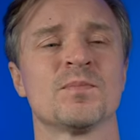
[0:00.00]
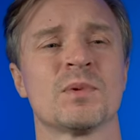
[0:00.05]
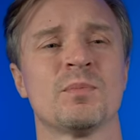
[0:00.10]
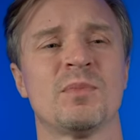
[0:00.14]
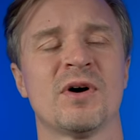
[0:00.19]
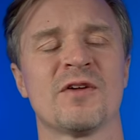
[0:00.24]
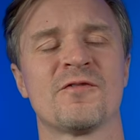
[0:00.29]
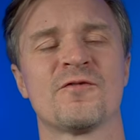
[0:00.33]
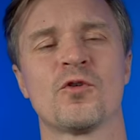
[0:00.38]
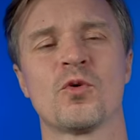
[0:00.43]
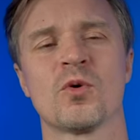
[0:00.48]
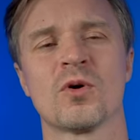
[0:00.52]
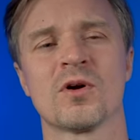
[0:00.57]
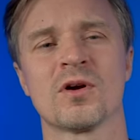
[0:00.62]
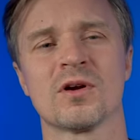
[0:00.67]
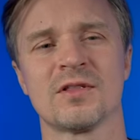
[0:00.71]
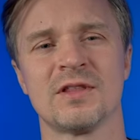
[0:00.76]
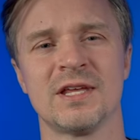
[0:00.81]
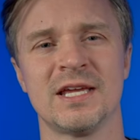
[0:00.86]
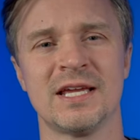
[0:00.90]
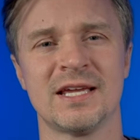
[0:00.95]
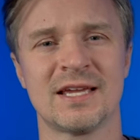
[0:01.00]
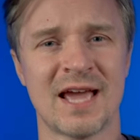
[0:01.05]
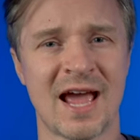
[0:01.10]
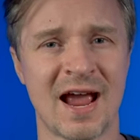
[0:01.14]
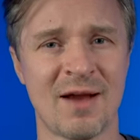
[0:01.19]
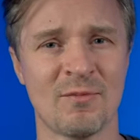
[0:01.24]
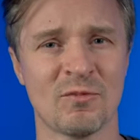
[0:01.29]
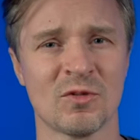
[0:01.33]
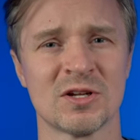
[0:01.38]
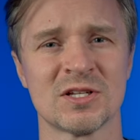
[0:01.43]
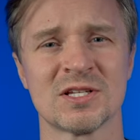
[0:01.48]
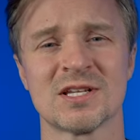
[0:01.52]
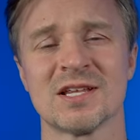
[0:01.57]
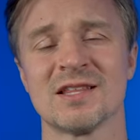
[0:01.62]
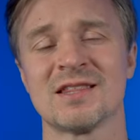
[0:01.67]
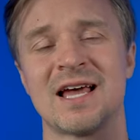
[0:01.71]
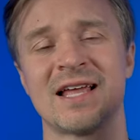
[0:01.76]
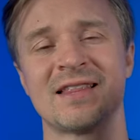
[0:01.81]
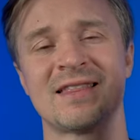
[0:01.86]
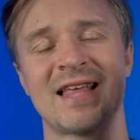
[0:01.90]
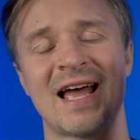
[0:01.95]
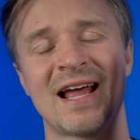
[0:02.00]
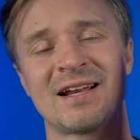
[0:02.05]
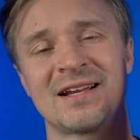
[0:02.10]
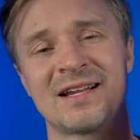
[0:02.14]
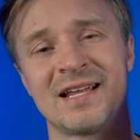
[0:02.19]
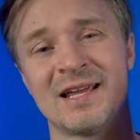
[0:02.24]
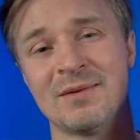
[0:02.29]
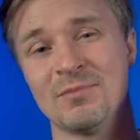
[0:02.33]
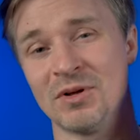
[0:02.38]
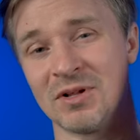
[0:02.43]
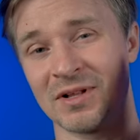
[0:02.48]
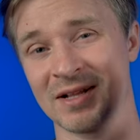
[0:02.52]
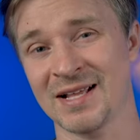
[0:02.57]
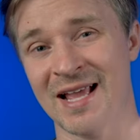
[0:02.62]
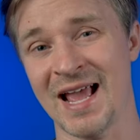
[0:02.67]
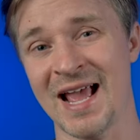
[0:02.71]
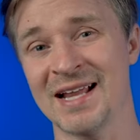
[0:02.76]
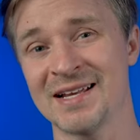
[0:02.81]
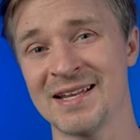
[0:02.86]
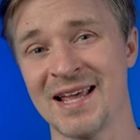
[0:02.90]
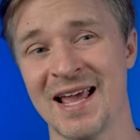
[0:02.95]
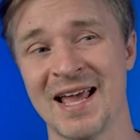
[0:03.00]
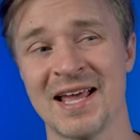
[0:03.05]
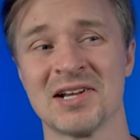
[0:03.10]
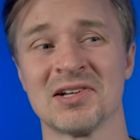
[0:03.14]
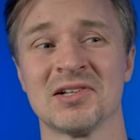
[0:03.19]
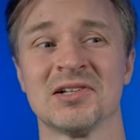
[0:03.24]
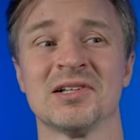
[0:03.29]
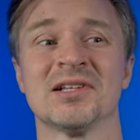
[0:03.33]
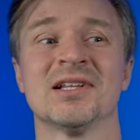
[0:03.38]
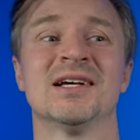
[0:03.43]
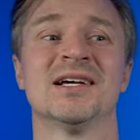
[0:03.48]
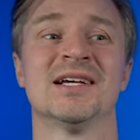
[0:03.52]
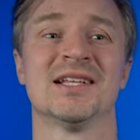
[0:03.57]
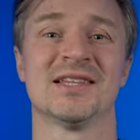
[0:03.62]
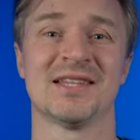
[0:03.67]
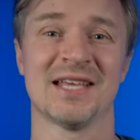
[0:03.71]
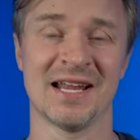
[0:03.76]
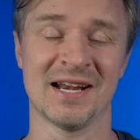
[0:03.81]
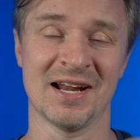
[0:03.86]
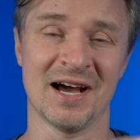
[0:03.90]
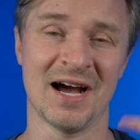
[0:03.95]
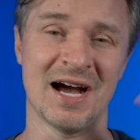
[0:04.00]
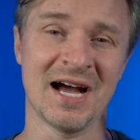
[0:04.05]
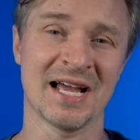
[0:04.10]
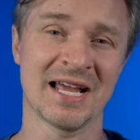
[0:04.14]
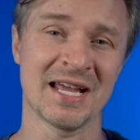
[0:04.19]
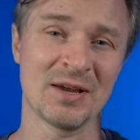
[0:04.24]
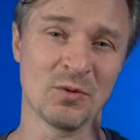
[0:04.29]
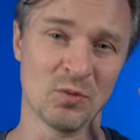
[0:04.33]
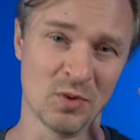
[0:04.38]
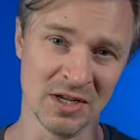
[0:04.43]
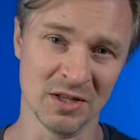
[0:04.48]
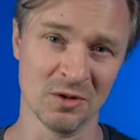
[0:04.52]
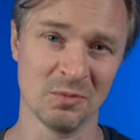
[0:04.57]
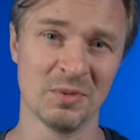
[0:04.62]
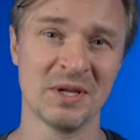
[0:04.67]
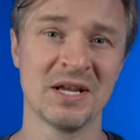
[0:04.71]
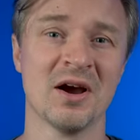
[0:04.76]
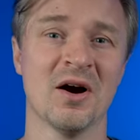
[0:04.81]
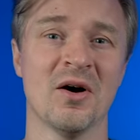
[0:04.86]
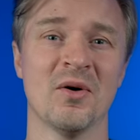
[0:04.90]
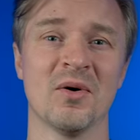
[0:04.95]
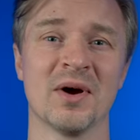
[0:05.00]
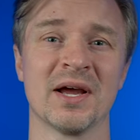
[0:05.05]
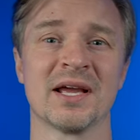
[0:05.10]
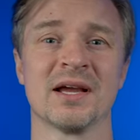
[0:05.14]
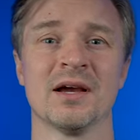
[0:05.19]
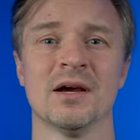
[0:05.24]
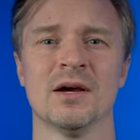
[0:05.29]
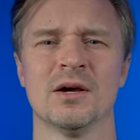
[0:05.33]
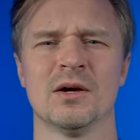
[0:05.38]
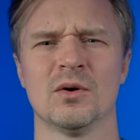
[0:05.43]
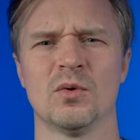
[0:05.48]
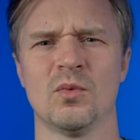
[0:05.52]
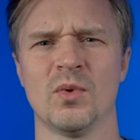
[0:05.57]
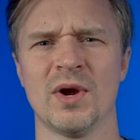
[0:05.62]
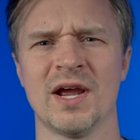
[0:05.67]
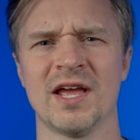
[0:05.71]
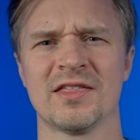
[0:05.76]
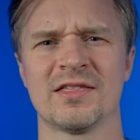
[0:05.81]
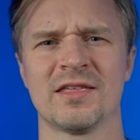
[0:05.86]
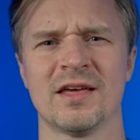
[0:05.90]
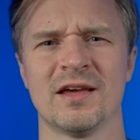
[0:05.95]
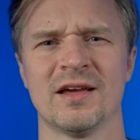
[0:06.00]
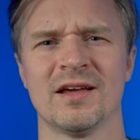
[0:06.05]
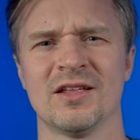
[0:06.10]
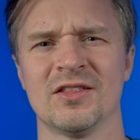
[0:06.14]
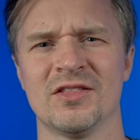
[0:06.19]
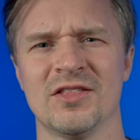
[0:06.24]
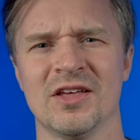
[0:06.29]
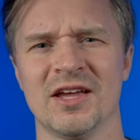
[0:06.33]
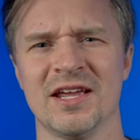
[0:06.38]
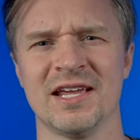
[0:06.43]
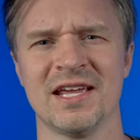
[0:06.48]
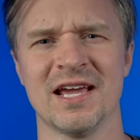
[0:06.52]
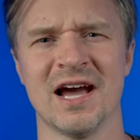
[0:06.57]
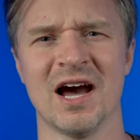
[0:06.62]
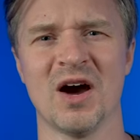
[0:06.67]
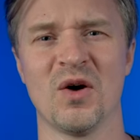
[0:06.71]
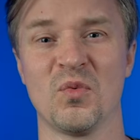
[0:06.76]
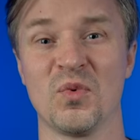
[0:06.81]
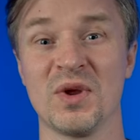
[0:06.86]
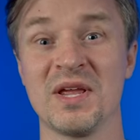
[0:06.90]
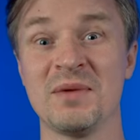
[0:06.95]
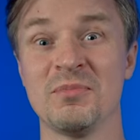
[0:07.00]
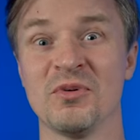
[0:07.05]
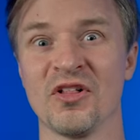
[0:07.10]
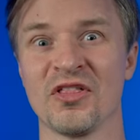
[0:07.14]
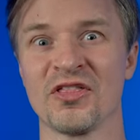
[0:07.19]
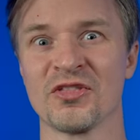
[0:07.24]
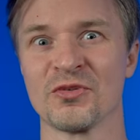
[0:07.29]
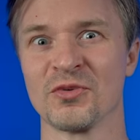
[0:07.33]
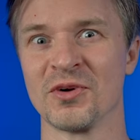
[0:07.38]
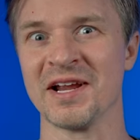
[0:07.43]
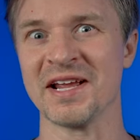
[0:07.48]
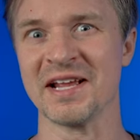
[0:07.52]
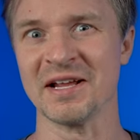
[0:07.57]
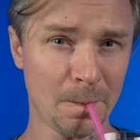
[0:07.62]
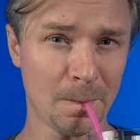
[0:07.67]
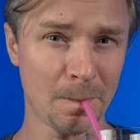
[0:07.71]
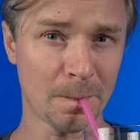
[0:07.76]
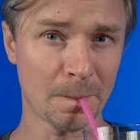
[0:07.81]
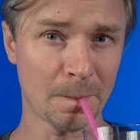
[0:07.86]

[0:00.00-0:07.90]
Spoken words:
But for the cameras that that gimbal can't handle, then I will be going with the Weebill 3.